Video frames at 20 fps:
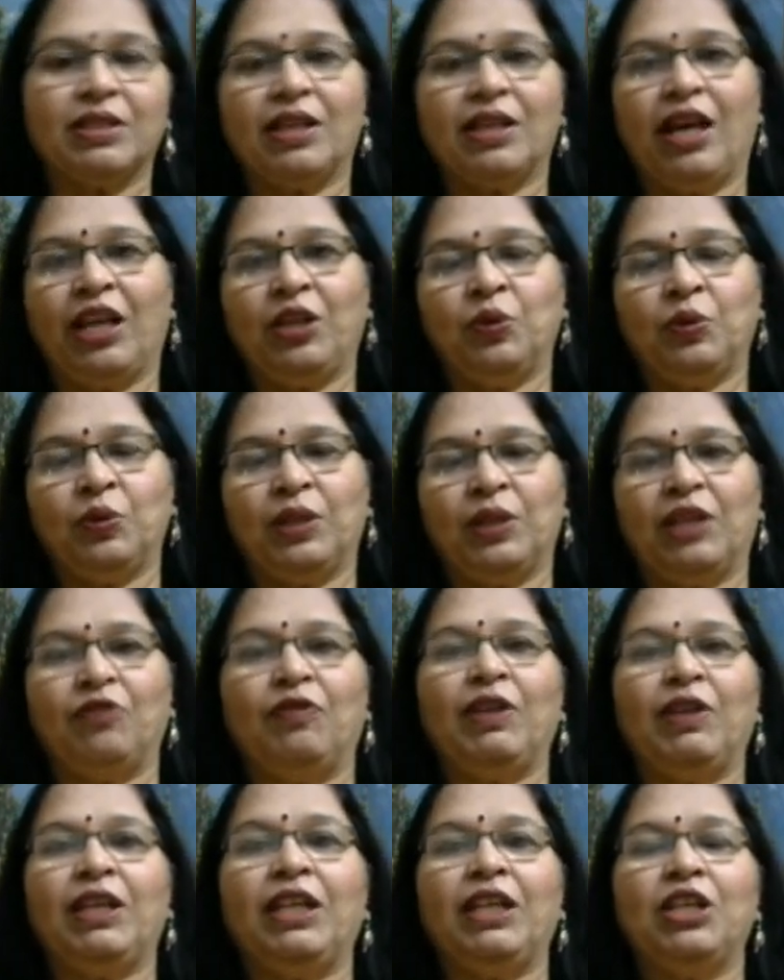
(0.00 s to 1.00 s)
I know that
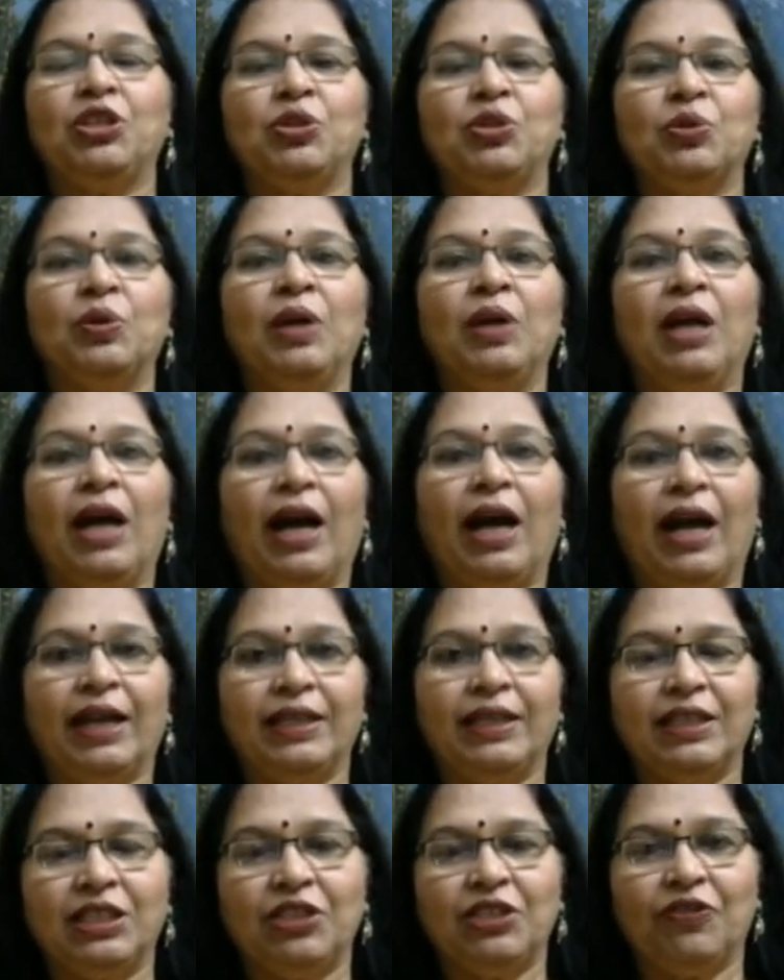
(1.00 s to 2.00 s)
we need to
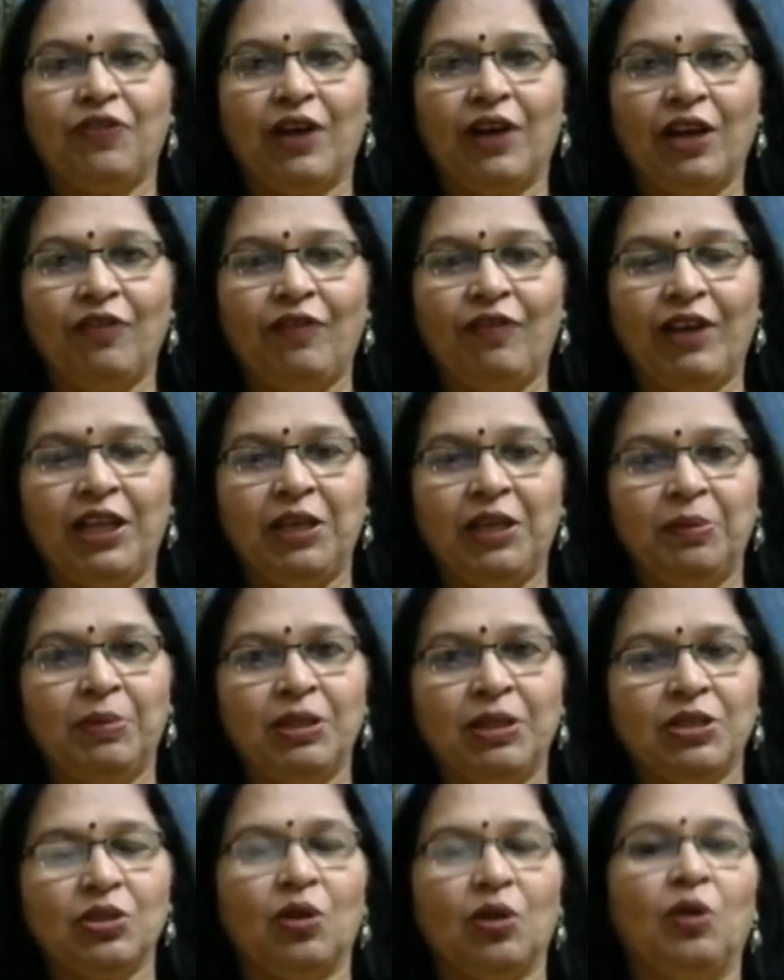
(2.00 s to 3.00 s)
identify
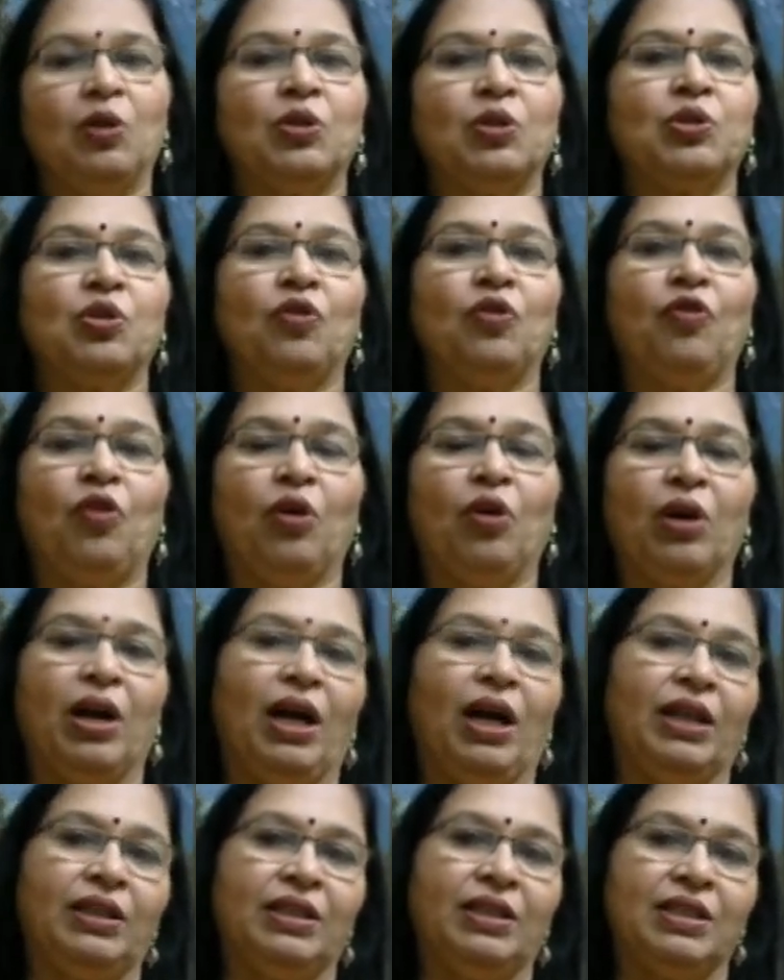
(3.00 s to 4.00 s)
variables also for
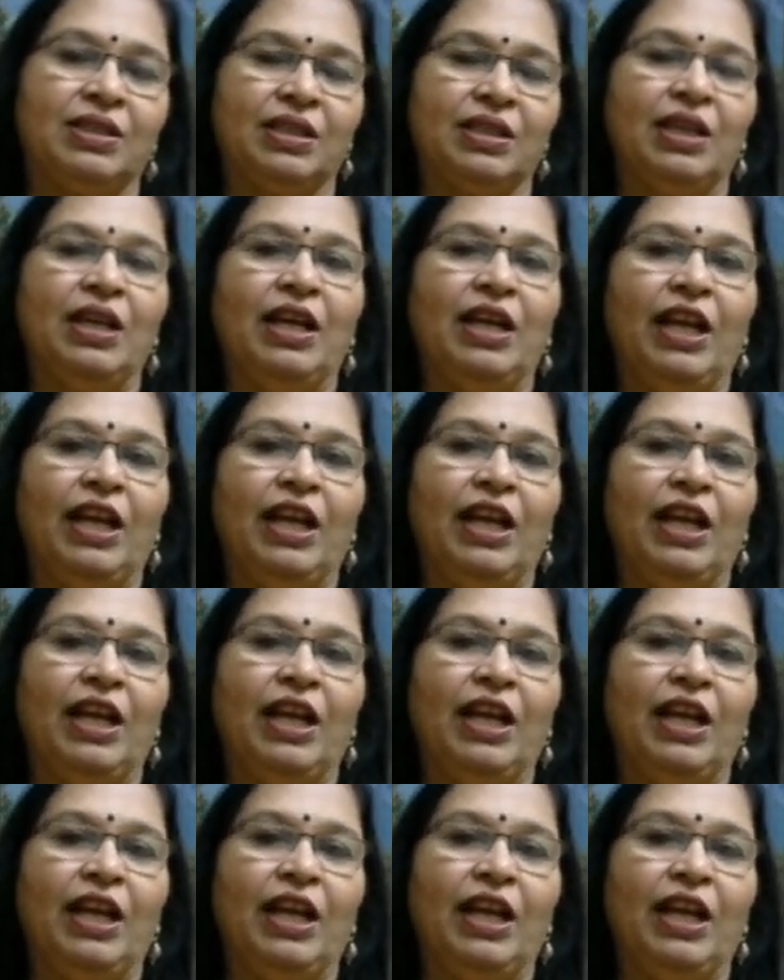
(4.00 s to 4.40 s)
others.